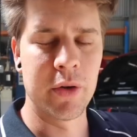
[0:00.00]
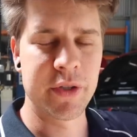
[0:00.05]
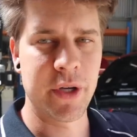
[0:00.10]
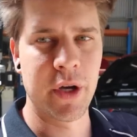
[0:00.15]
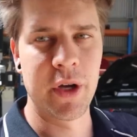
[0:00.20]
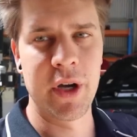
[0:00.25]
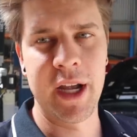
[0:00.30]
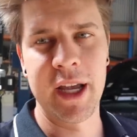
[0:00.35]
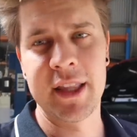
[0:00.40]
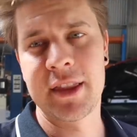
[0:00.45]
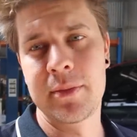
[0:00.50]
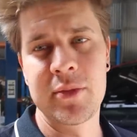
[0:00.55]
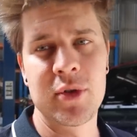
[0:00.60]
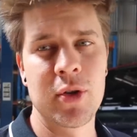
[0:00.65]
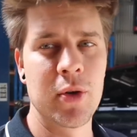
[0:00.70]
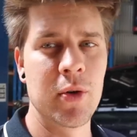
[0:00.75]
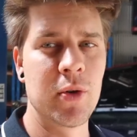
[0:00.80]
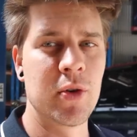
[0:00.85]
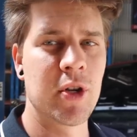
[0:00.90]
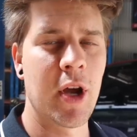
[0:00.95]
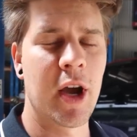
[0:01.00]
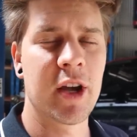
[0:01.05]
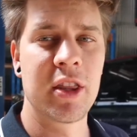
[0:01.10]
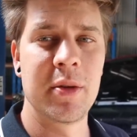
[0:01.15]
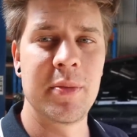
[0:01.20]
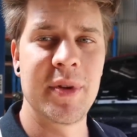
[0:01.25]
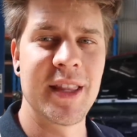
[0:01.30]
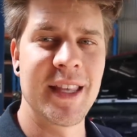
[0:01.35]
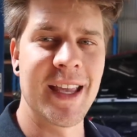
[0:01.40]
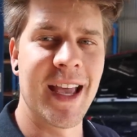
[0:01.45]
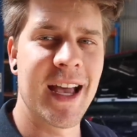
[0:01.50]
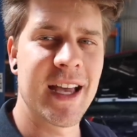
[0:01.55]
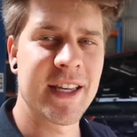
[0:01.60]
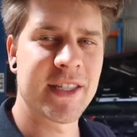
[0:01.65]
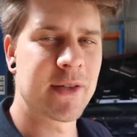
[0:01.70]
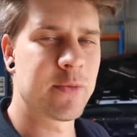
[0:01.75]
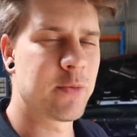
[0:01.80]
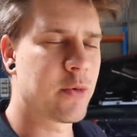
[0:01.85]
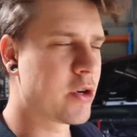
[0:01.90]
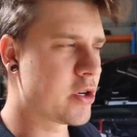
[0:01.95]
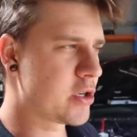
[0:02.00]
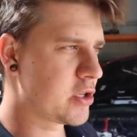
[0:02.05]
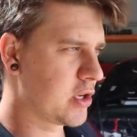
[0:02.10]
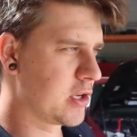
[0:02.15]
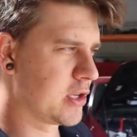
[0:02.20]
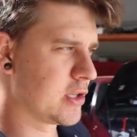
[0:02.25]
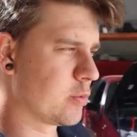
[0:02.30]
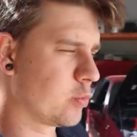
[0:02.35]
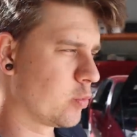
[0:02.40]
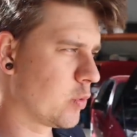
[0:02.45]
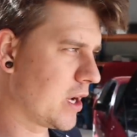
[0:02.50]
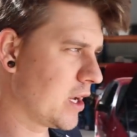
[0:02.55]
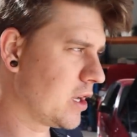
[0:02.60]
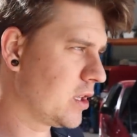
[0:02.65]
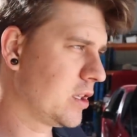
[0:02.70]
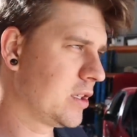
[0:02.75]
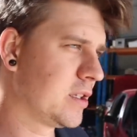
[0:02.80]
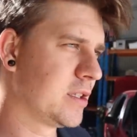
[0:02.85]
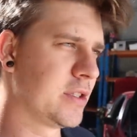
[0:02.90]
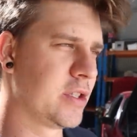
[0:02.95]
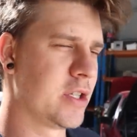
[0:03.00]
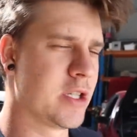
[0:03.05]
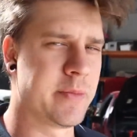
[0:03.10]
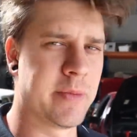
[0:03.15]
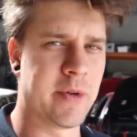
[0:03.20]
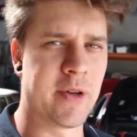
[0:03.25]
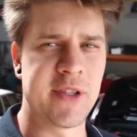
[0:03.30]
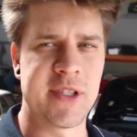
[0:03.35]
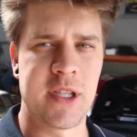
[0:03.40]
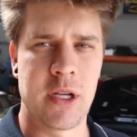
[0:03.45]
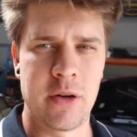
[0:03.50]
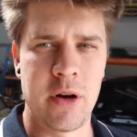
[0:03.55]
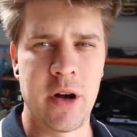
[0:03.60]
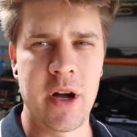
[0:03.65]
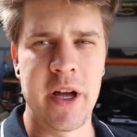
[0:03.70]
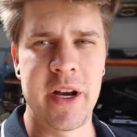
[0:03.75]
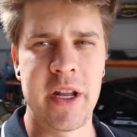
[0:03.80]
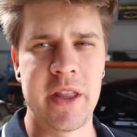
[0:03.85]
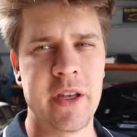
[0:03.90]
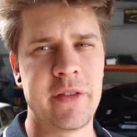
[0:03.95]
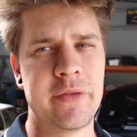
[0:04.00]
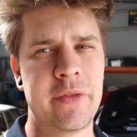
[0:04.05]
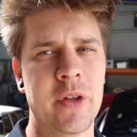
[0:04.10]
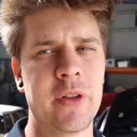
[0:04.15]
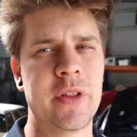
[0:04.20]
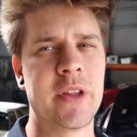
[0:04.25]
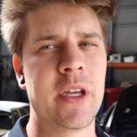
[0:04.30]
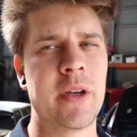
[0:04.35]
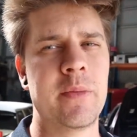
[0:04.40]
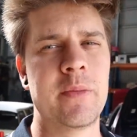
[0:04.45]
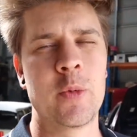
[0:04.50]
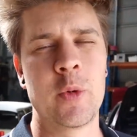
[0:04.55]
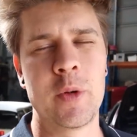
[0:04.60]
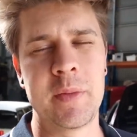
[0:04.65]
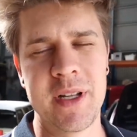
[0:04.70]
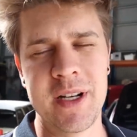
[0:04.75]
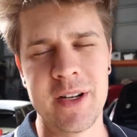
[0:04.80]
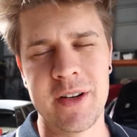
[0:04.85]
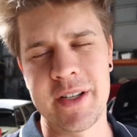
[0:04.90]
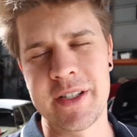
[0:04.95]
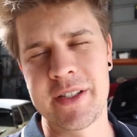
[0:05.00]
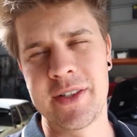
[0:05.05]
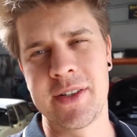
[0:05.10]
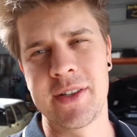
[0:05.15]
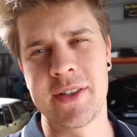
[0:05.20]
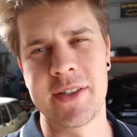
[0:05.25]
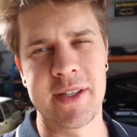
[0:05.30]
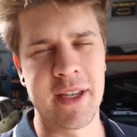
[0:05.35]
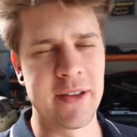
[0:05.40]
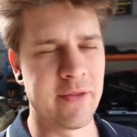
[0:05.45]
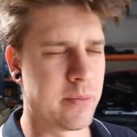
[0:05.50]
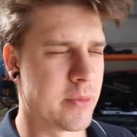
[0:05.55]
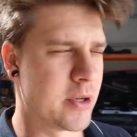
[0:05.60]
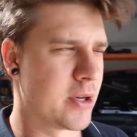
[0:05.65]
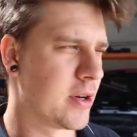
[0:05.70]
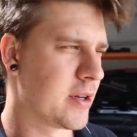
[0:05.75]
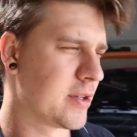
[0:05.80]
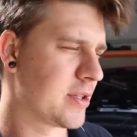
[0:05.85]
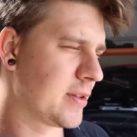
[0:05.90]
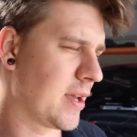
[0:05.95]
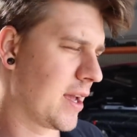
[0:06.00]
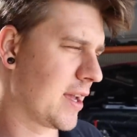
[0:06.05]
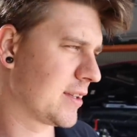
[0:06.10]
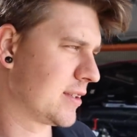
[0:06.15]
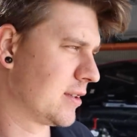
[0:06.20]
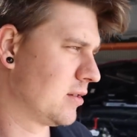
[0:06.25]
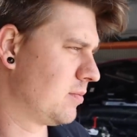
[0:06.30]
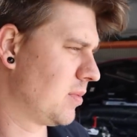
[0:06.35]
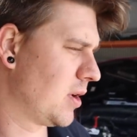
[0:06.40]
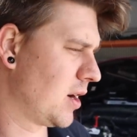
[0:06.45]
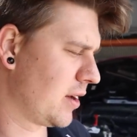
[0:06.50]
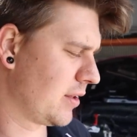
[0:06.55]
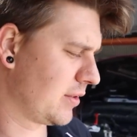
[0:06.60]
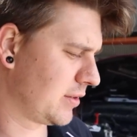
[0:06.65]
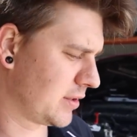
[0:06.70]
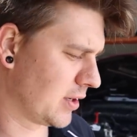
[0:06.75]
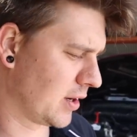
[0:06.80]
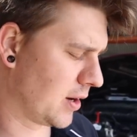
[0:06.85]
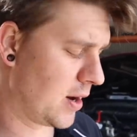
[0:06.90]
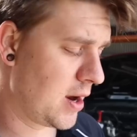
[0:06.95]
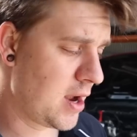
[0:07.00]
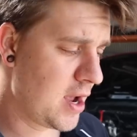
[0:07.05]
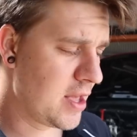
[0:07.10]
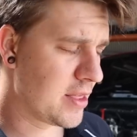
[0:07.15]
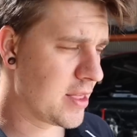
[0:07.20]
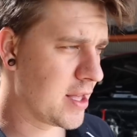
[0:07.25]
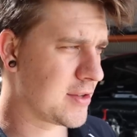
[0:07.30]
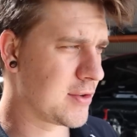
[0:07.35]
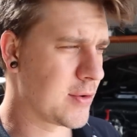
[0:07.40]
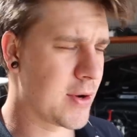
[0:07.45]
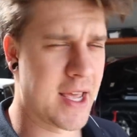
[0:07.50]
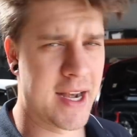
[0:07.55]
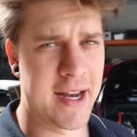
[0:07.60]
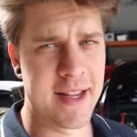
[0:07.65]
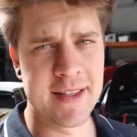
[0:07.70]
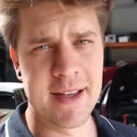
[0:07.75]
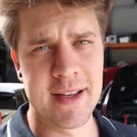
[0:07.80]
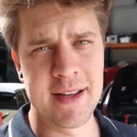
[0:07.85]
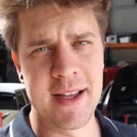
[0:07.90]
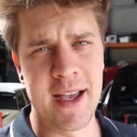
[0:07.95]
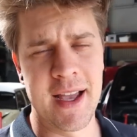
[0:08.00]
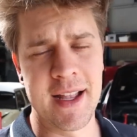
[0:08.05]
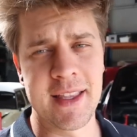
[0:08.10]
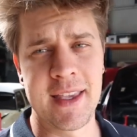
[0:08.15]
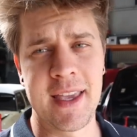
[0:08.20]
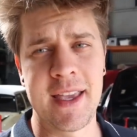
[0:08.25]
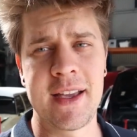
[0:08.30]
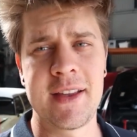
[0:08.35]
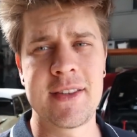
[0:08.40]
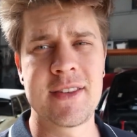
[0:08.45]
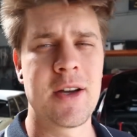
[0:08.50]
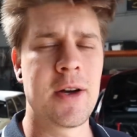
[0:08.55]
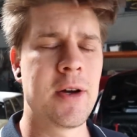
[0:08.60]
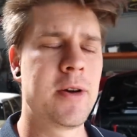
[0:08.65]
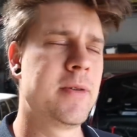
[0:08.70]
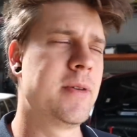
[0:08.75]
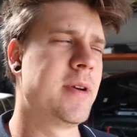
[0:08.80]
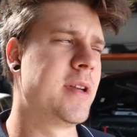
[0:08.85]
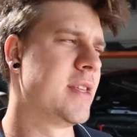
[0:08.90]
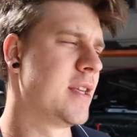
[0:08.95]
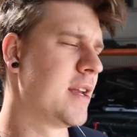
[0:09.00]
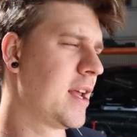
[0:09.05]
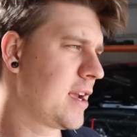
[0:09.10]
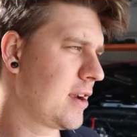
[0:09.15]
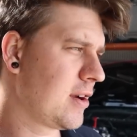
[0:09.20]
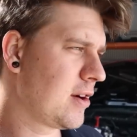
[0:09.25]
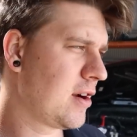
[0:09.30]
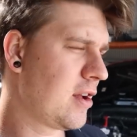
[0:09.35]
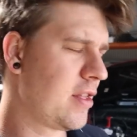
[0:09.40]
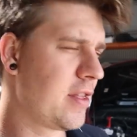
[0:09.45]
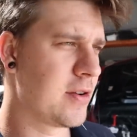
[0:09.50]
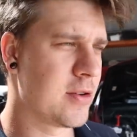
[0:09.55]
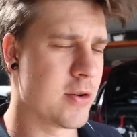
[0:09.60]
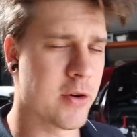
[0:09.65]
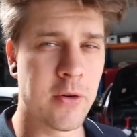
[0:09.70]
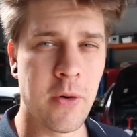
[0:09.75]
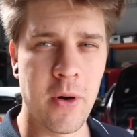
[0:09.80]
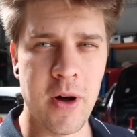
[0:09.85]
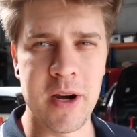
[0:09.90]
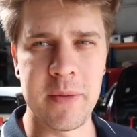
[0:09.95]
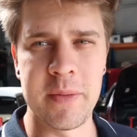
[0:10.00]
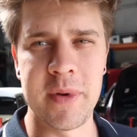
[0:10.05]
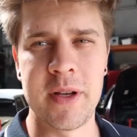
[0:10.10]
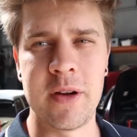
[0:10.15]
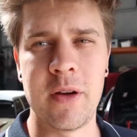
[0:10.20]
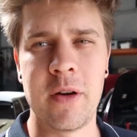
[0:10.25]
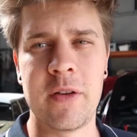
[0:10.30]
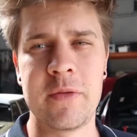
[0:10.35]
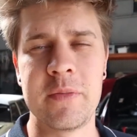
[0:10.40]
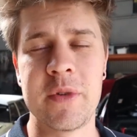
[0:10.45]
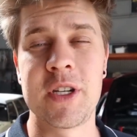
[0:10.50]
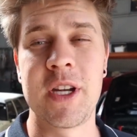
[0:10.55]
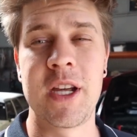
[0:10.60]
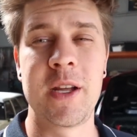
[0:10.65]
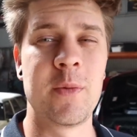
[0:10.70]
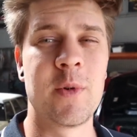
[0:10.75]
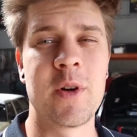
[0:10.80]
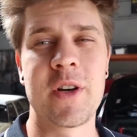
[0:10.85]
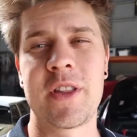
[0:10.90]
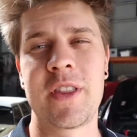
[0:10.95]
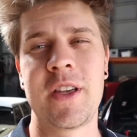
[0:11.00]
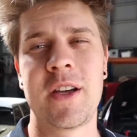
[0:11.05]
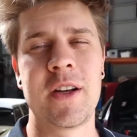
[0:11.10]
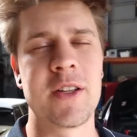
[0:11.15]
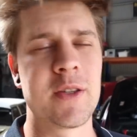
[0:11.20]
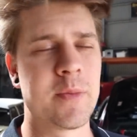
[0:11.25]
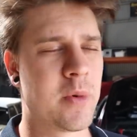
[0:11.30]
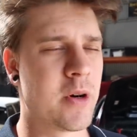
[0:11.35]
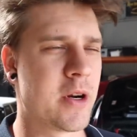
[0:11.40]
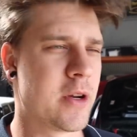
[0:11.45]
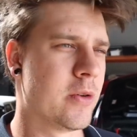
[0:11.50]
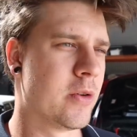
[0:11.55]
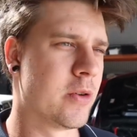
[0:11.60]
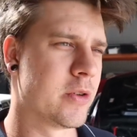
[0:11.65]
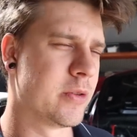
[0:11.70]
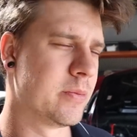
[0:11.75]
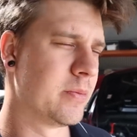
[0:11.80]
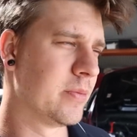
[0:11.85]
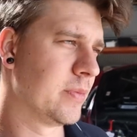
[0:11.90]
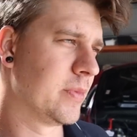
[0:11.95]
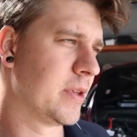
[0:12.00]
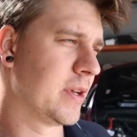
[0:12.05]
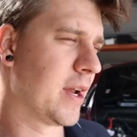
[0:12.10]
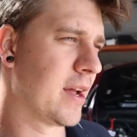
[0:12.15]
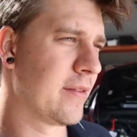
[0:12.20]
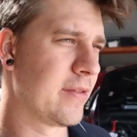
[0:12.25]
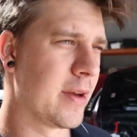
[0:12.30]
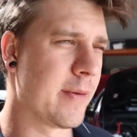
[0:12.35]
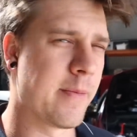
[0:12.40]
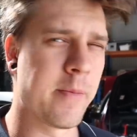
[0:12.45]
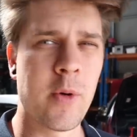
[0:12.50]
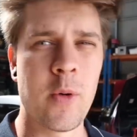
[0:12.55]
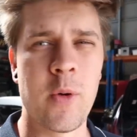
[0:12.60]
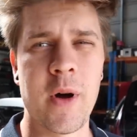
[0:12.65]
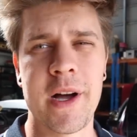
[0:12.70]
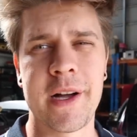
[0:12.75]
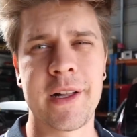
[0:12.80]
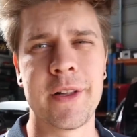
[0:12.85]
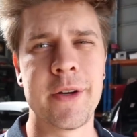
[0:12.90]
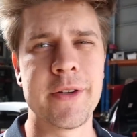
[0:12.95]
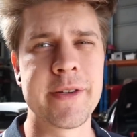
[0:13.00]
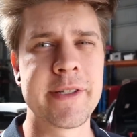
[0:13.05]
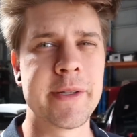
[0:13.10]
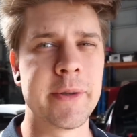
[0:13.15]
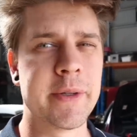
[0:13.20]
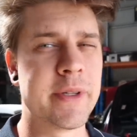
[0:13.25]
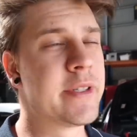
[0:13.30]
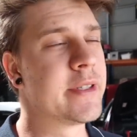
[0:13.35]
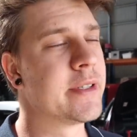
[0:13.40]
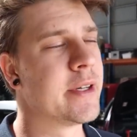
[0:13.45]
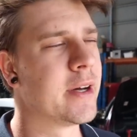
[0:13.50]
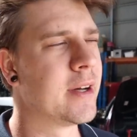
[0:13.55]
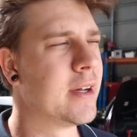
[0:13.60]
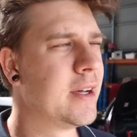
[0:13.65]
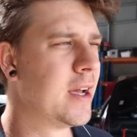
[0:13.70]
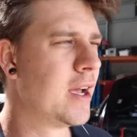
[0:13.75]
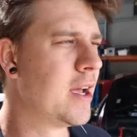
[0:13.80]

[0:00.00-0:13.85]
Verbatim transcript: Also going to get them to chuck them in the acid wash as well, just because they're iron and they're filthy. It would be nice to just give them a nice acid bath. So that's all getting done at Kingato in the Nango. They do quite a bit of machine work there. It's pretty awesome to have them quite close to us. So